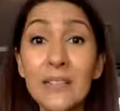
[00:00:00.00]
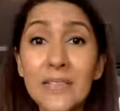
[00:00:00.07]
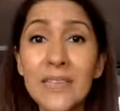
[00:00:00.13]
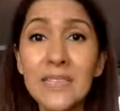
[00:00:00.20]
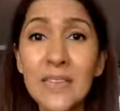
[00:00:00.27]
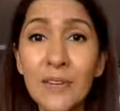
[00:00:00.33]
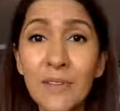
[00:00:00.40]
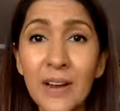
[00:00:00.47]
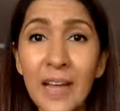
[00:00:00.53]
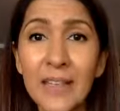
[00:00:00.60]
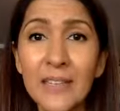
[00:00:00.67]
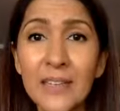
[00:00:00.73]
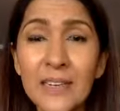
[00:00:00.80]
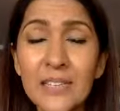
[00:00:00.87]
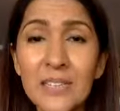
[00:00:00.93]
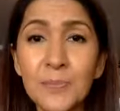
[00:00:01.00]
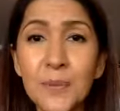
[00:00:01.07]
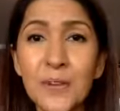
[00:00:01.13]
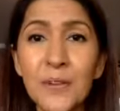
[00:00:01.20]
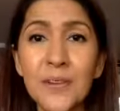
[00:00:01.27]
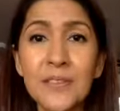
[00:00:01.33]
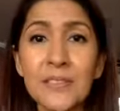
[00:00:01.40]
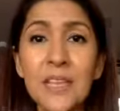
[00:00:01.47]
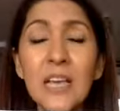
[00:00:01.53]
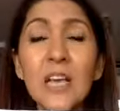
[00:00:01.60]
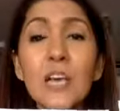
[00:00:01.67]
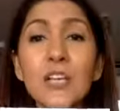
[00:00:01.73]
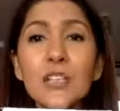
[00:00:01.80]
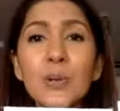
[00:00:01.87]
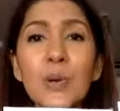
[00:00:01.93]
has never had that experience.
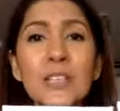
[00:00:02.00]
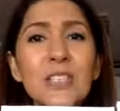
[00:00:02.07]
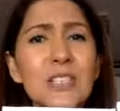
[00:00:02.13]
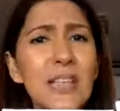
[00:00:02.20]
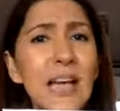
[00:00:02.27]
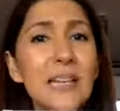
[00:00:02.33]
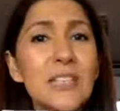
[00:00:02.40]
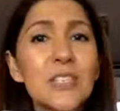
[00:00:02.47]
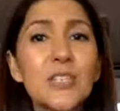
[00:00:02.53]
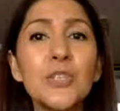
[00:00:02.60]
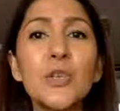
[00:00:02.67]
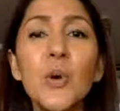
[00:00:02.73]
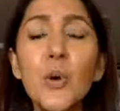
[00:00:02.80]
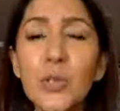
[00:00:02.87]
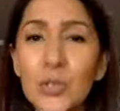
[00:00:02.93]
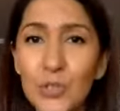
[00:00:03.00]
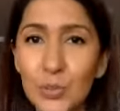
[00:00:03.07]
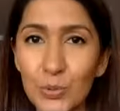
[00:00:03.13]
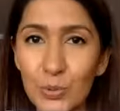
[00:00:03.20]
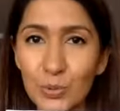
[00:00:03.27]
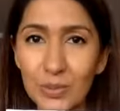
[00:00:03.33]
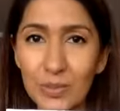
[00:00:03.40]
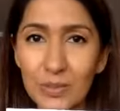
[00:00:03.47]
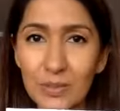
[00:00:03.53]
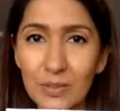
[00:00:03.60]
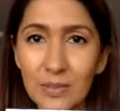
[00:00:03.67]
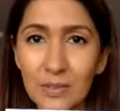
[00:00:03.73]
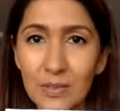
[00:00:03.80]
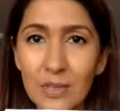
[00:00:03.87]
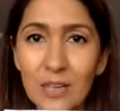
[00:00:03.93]
So if that's your truth,
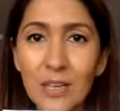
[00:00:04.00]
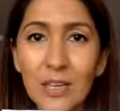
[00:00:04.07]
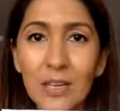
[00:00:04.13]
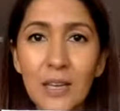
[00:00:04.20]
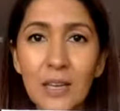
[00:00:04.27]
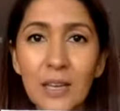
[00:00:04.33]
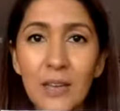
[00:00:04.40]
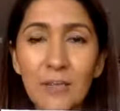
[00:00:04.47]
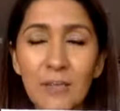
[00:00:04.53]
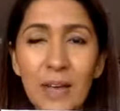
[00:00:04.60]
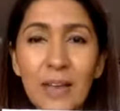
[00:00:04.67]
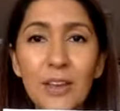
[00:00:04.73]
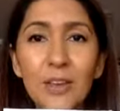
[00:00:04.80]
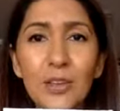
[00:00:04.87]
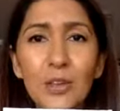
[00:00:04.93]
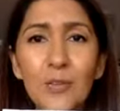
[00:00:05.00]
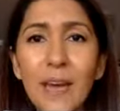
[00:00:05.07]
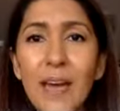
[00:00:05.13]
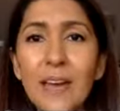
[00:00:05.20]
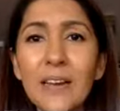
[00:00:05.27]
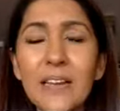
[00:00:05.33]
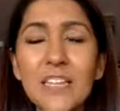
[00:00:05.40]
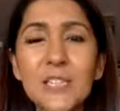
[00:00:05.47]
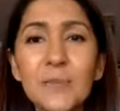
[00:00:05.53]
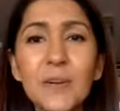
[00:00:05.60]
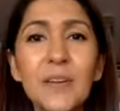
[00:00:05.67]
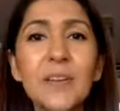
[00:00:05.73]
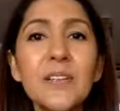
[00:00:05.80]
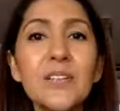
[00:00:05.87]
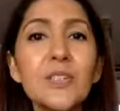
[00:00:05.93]
right, you've had an
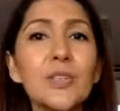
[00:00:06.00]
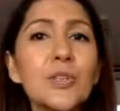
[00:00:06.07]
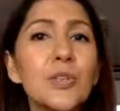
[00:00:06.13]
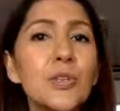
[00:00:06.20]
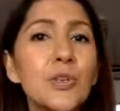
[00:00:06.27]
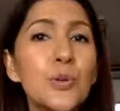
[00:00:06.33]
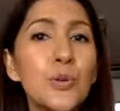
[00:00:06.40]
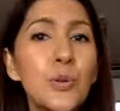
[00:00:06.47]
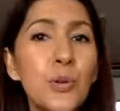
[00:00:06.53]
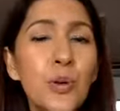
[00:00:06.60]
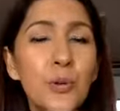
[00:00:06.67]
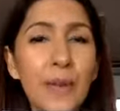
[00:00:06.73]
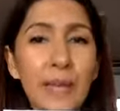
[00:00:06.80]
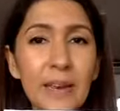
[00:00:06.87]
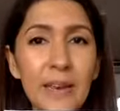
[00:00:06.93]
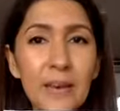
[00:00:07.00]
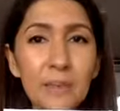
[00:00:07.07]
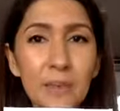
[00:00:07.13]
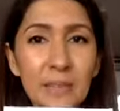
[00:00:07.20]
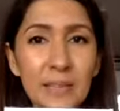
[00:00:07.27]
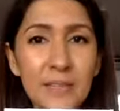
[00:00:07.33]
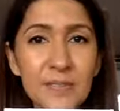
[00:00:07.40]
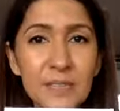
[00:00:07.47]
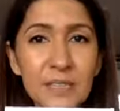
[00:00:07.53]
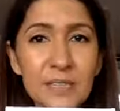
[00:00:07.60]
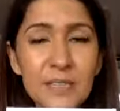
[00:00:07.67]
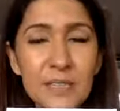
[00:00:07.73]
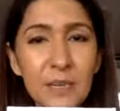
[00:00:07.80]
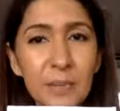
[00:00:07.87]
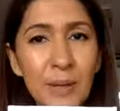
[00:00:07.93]
experience, you created a belief
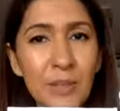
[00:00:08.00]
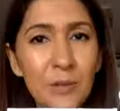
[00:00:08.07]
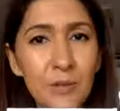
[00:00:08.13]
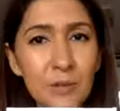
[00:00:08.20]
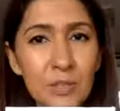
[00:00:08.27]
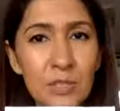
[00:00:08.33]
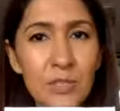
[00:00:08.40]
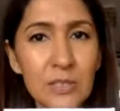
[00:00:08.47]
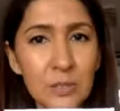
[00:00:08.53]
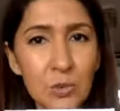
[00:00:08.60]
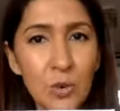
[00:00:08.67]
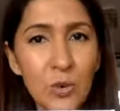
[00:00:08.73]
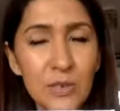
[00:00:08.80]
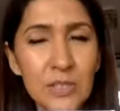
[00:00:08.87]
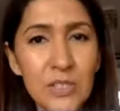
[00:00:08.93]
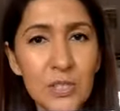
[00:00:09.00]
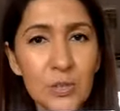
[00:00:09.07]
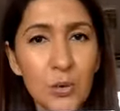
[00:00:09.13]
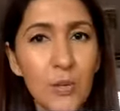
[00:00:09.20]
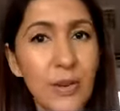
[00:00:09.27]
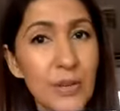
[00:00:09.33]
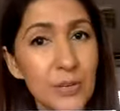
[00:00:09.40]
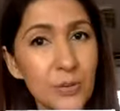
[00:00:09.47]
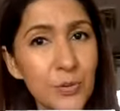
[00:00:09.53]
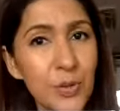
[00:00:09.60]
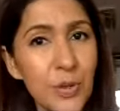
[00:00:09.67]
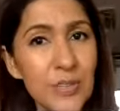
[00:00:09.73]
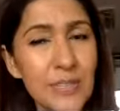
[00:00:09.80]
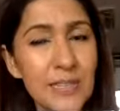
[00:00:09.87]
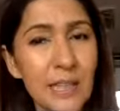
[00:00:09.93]
system, and you told a story to
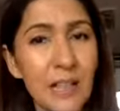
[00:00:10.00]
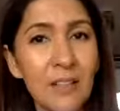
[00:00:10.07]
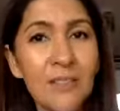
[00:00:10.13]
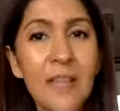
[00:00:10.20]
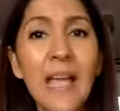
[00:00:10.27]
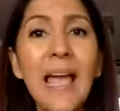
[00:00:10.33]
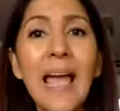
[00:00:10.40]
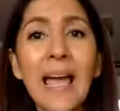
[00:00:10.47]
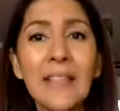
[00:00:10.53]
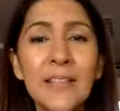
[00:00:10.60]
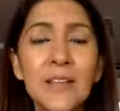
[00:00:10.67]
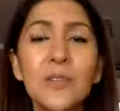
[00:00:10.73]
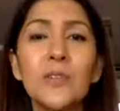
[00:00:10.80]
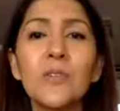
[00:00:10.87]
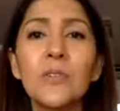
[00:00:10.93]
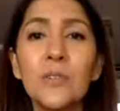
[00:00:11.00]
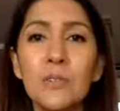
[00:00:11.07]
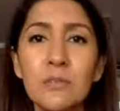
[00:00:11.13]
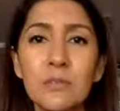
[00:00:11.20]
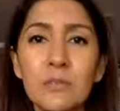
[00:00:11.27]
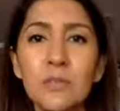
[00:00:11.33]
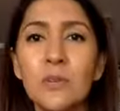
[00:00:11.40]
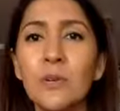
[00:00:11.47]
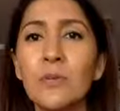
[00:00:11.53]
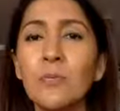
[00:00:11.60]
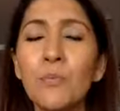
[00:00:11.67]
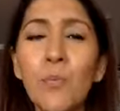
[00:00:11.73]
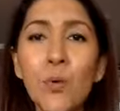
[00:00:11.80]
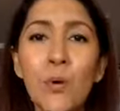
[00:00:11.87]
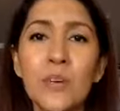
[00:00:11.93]
yourself, and then
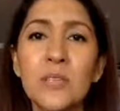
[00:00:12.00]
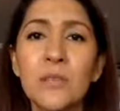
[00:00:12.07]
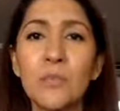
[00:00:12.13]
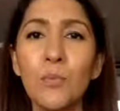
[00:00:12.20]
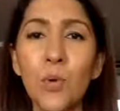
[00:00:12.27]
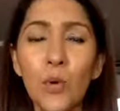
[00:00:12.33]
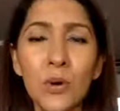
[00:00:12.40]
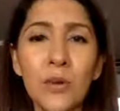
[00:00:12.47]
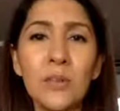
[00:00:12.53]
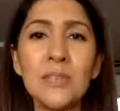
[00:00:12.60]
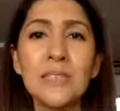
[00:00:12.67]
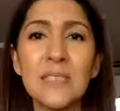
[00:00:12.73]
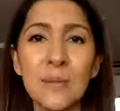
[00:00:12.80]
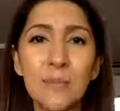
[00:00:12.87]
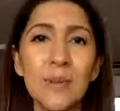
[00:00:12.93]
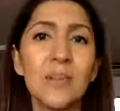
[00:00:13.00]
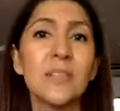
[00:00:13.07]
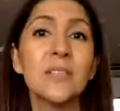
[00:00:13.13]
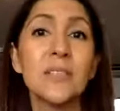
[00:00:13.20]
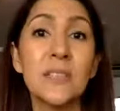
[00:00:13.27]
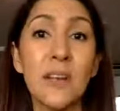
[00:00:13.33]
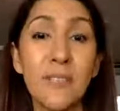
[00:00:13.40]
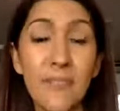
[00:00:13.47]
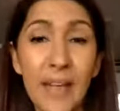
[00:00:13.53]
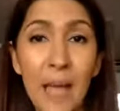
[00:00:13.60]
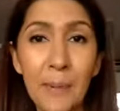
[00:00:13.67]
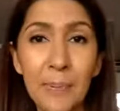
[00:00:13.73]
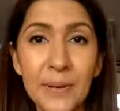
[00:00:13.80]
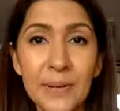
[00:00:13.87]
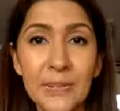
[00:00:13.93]
more similar stuff
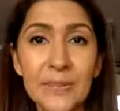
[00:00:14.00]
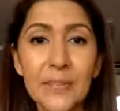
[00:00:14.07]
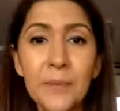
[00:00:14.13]
happened.